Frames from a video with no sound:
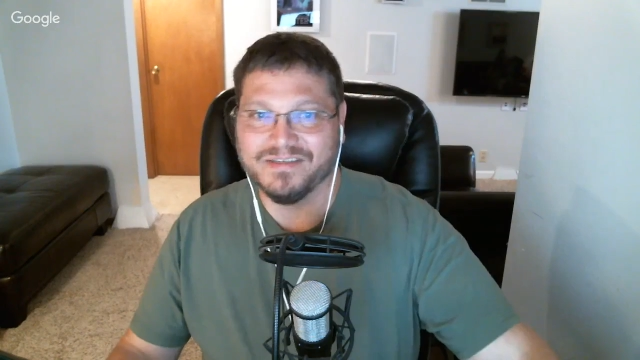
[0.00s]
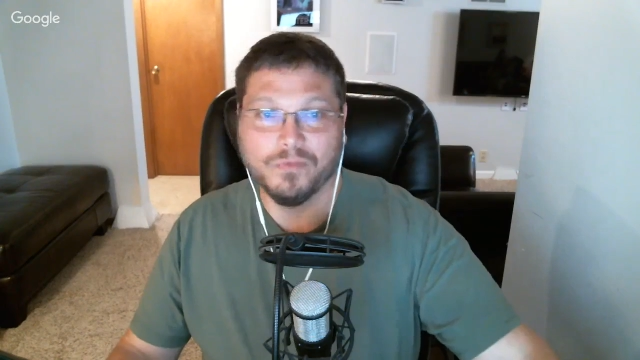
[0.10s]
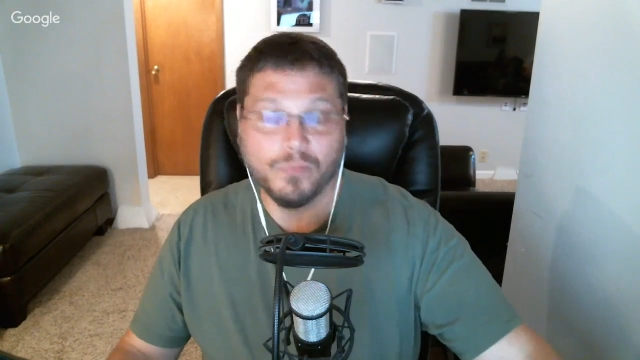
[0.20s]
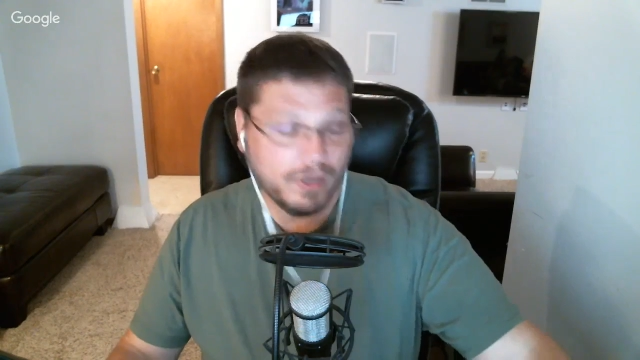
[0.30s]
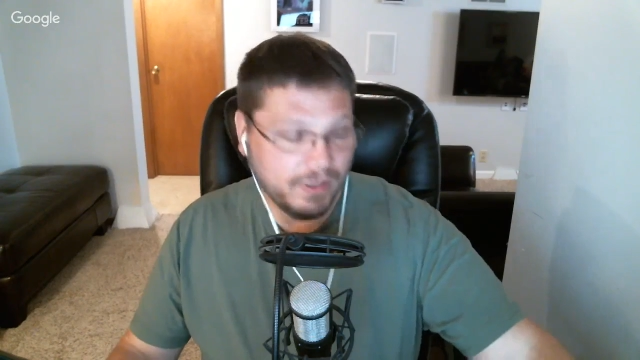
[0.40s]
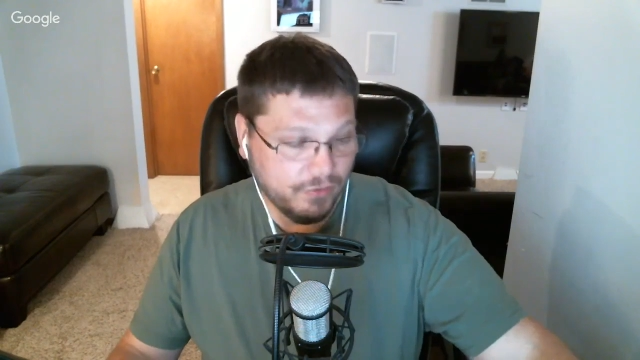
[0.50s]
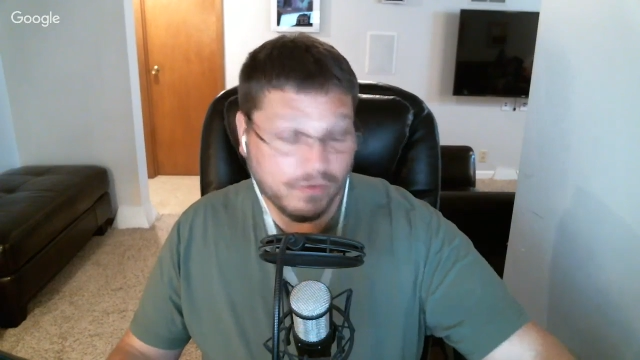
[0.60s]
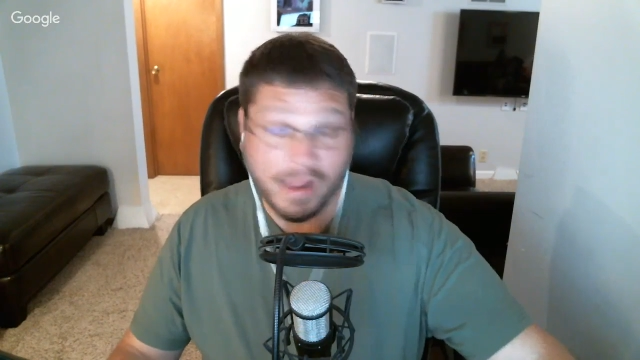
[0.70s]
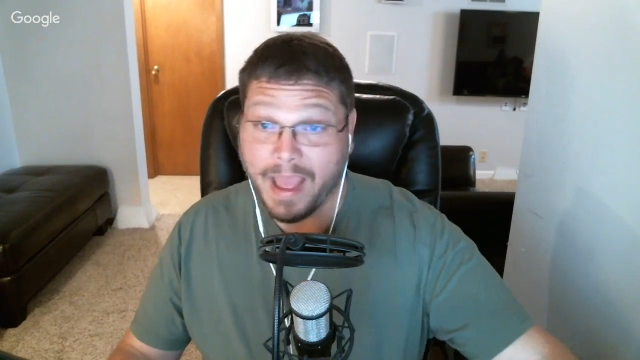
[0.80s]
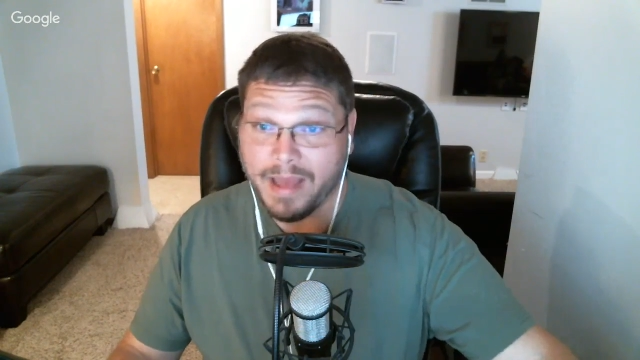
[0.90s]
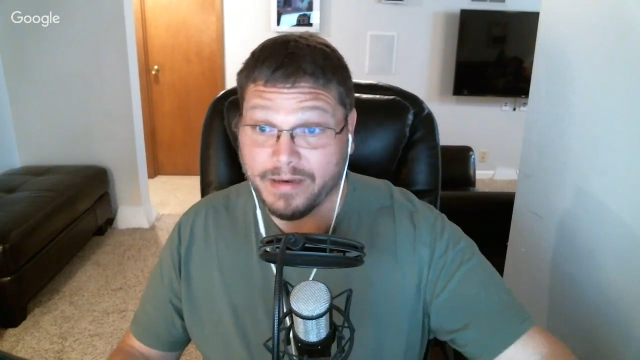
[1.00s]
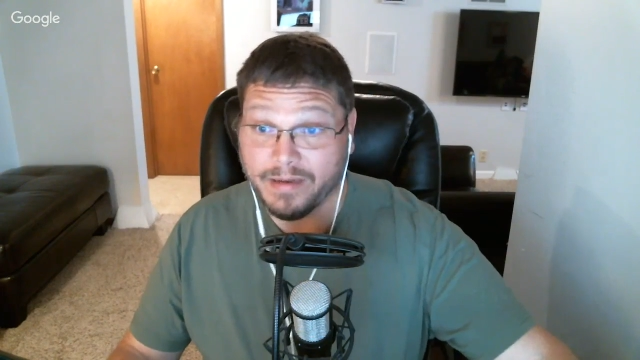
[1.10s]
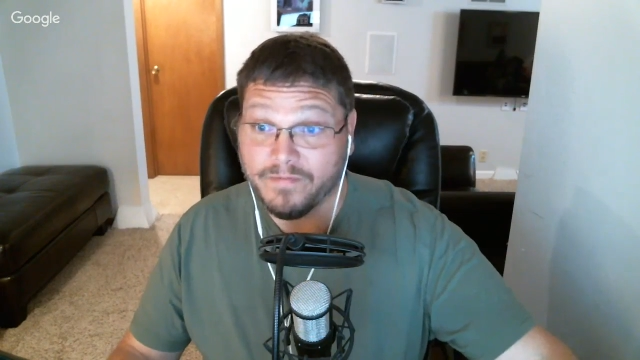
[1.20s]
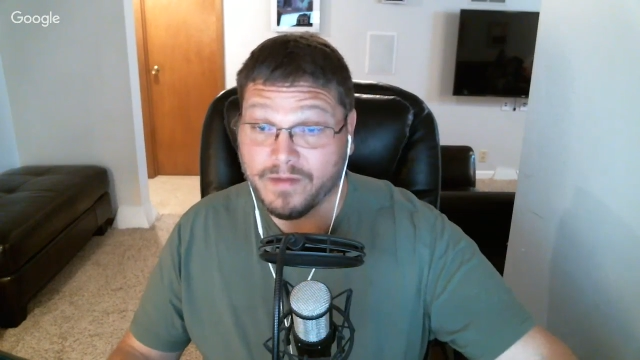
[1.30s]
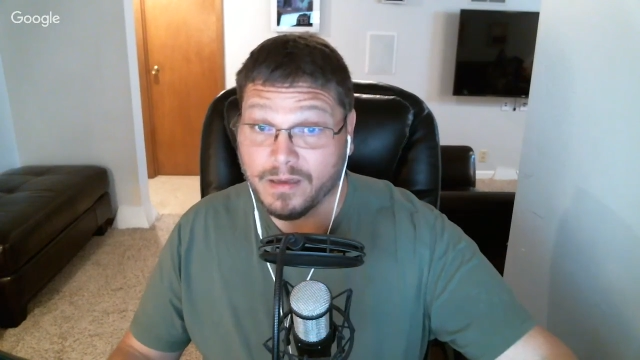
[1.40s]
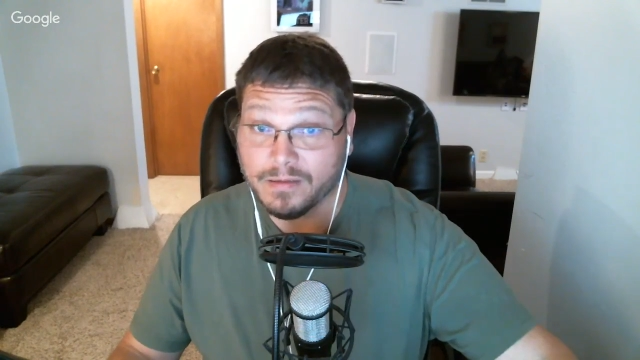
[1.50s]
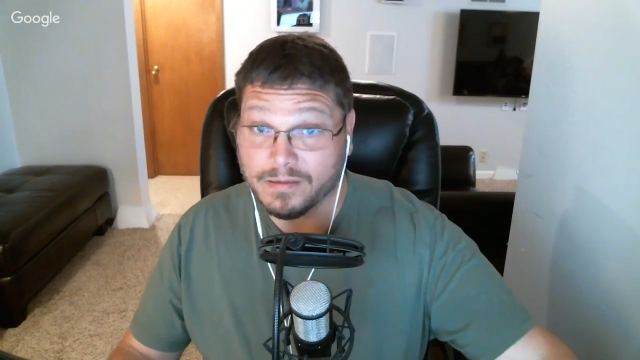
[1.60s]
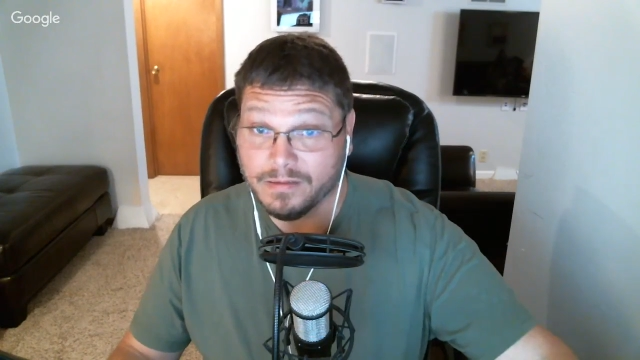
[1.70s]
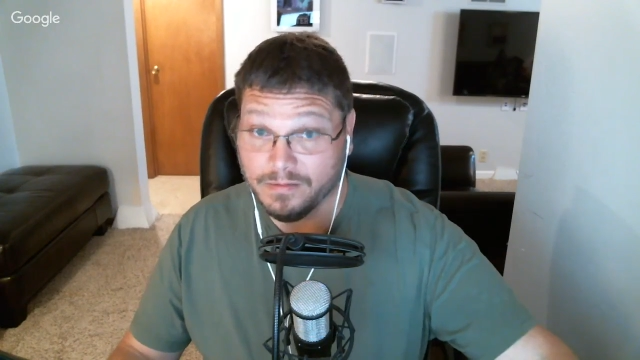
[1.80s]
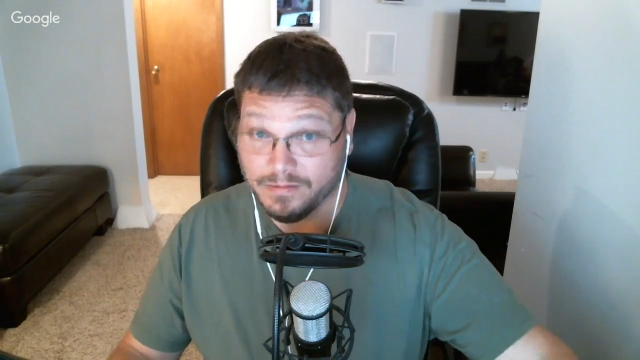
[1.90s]
So, Brian, you're at DEF CON
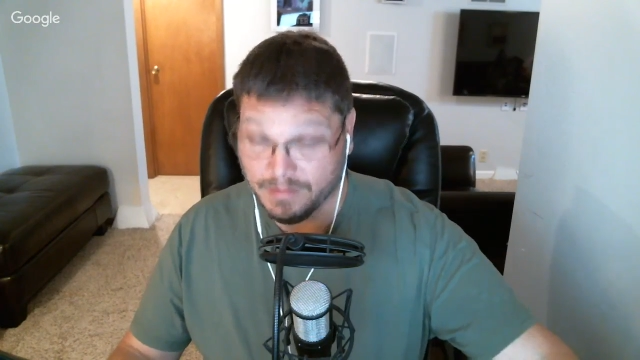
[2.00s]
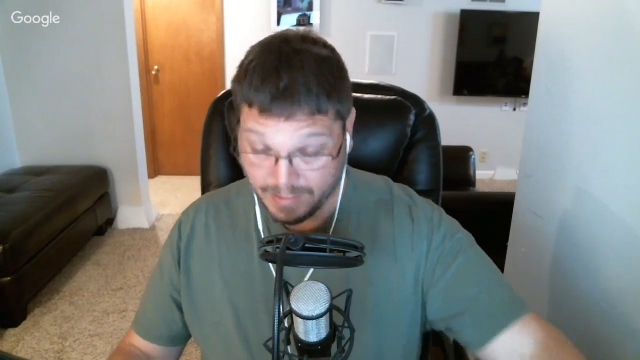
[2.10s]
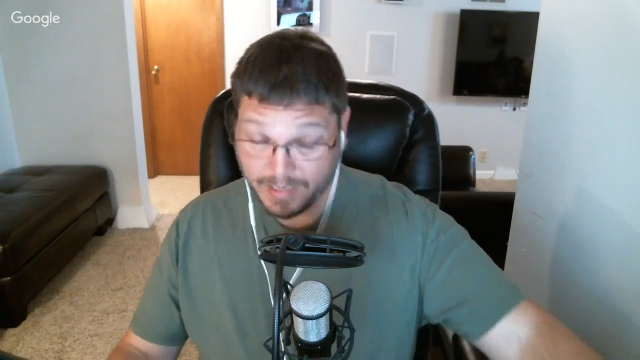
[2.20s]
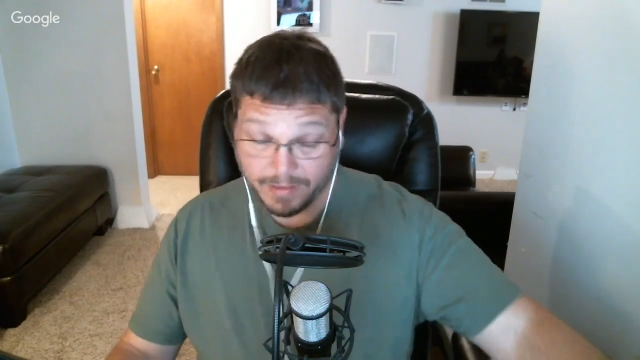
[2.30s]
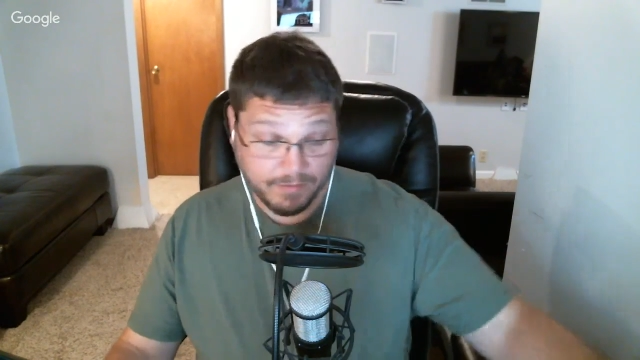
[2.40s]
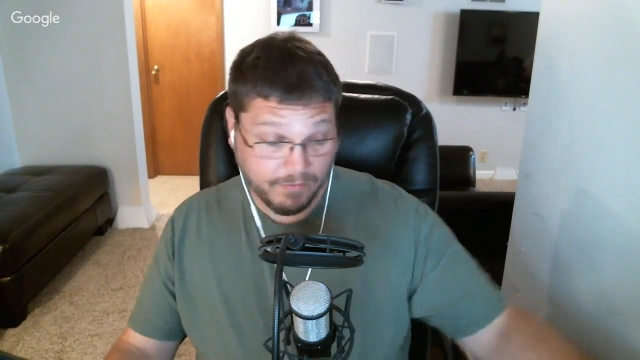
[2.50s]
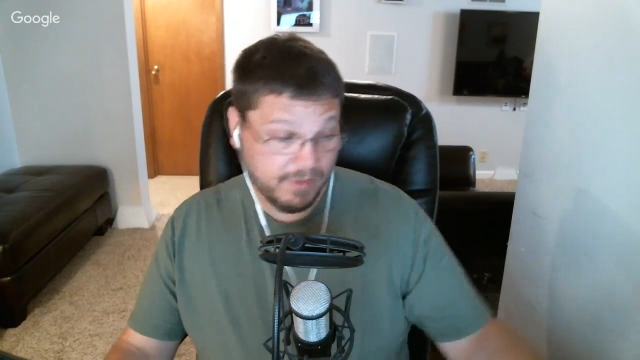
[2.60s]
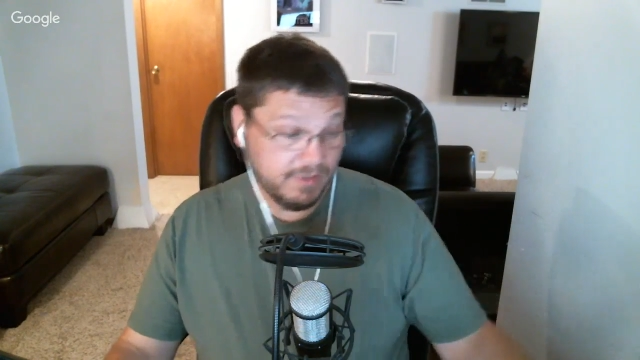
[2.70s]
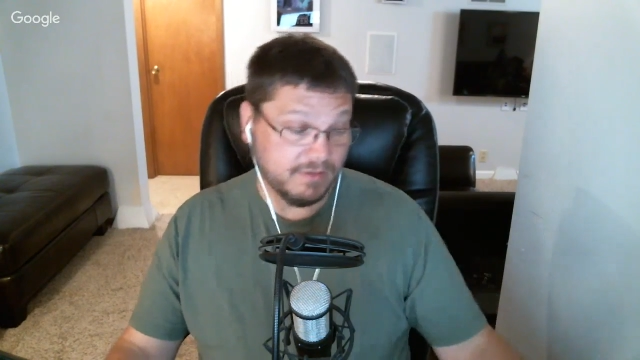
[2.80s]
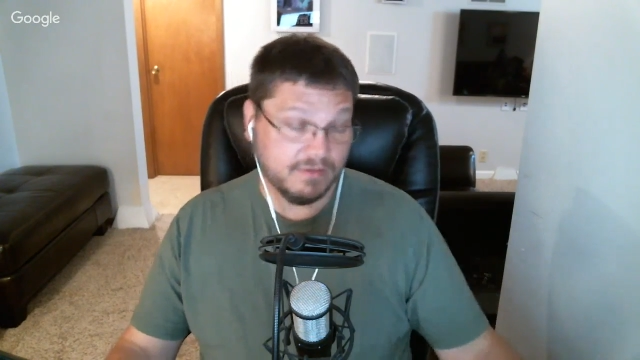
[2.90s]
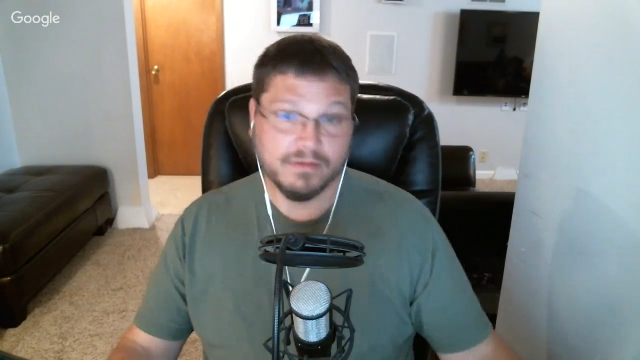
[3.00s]
today, right?